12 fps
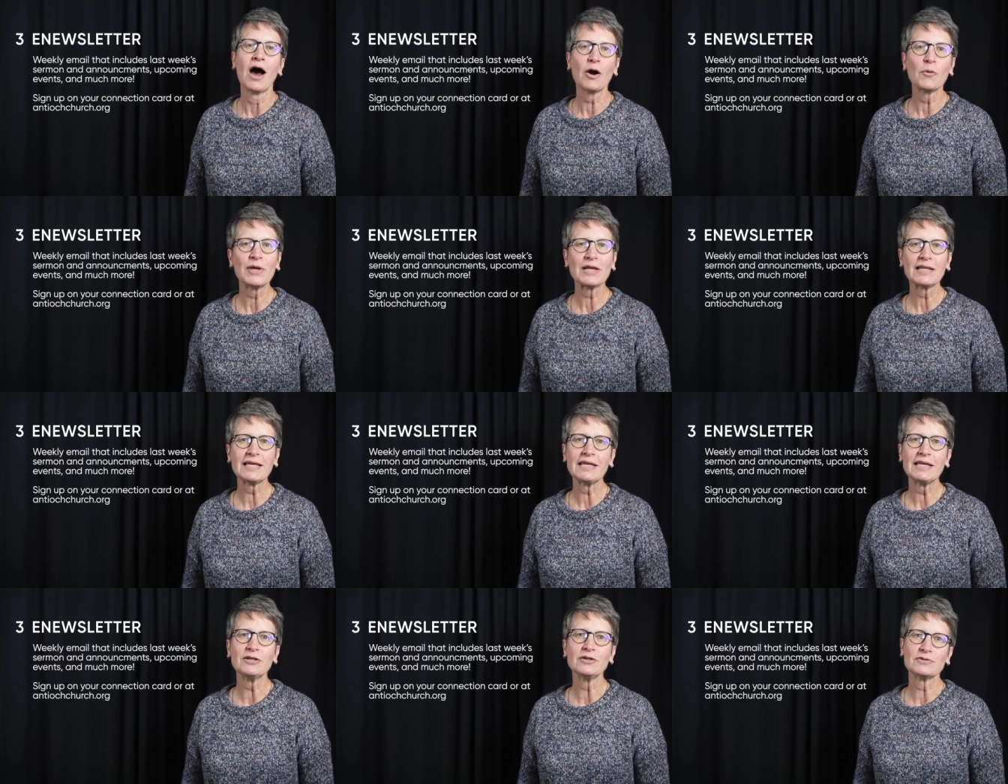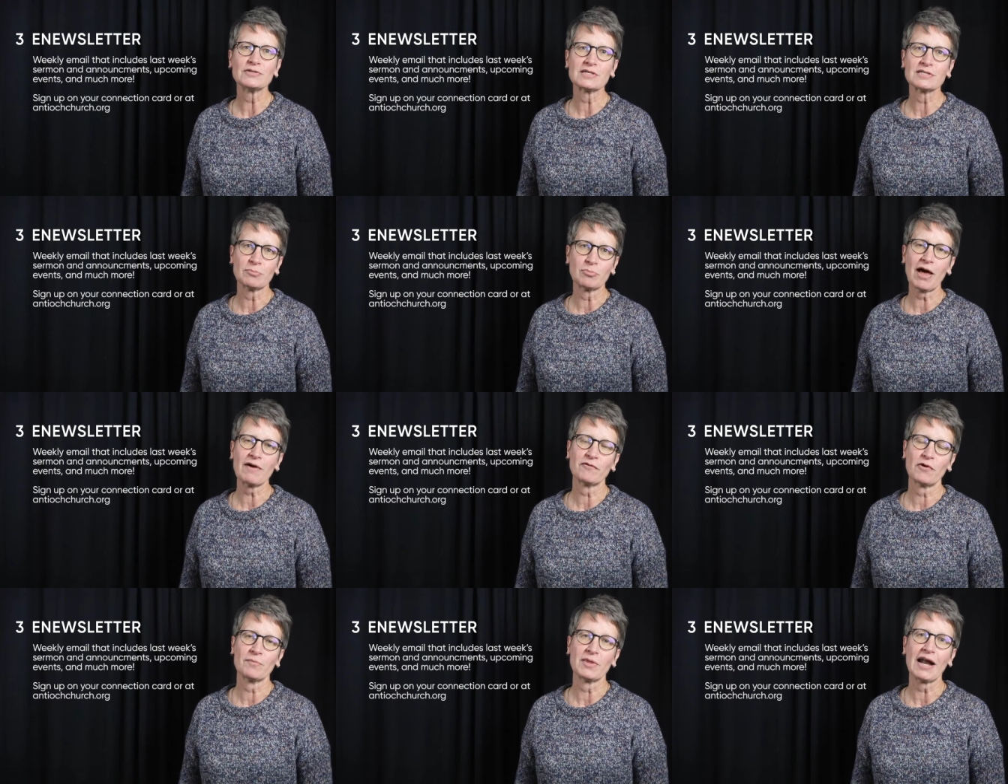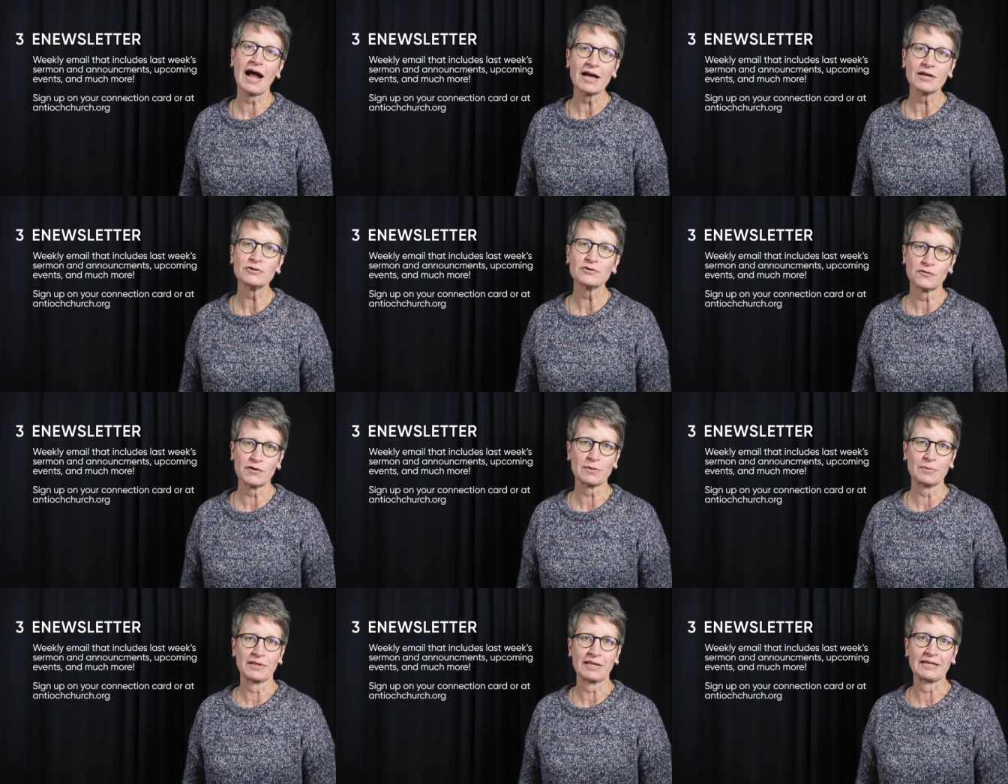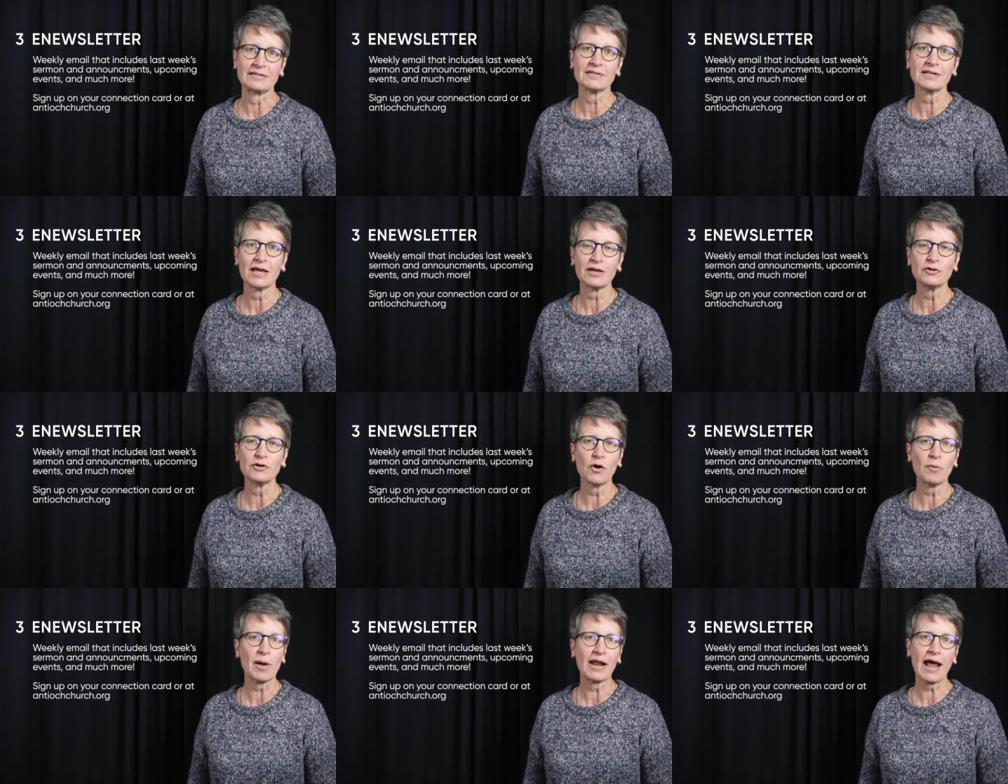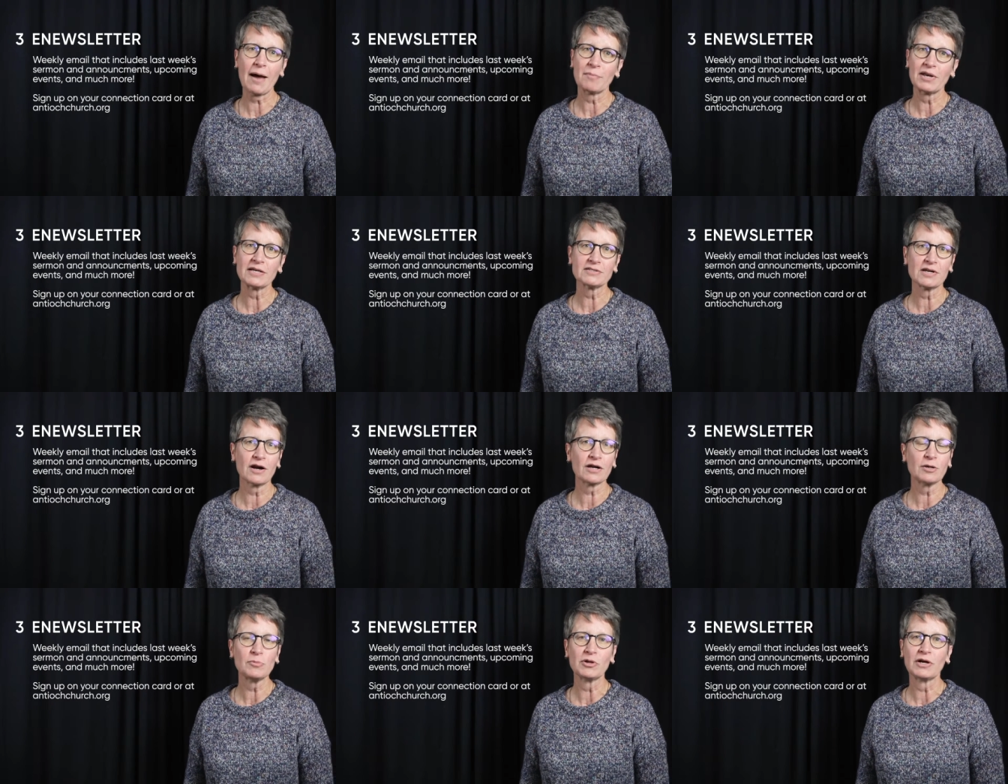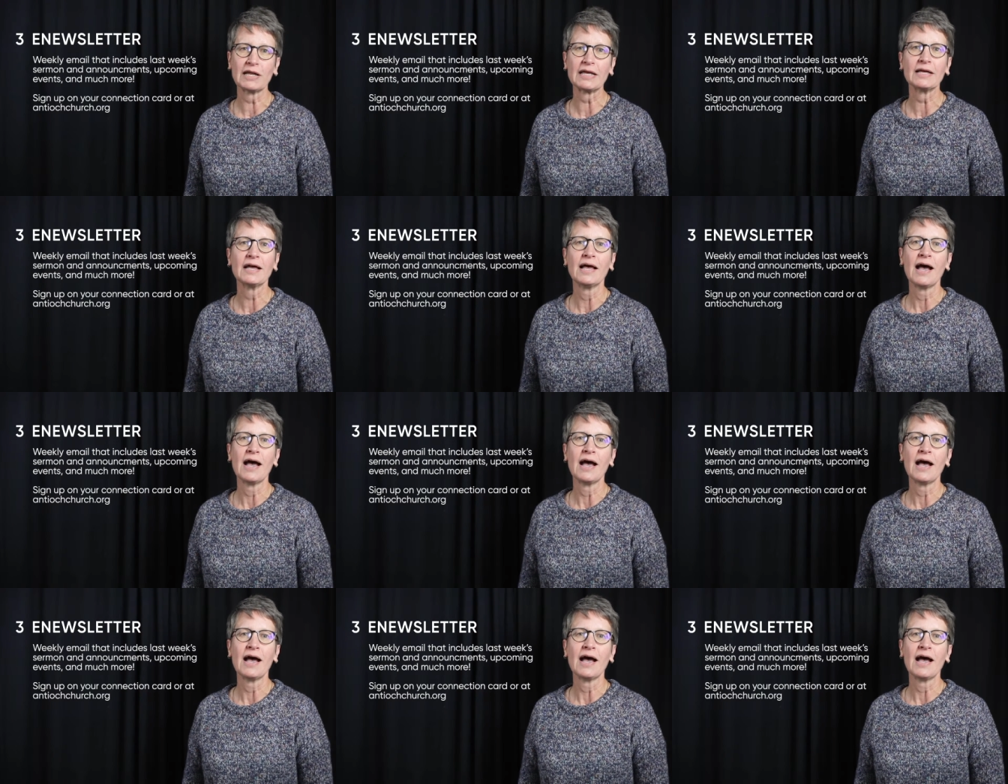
Our weekly e news is the platform that I use frequently to let you know about happenings in our community,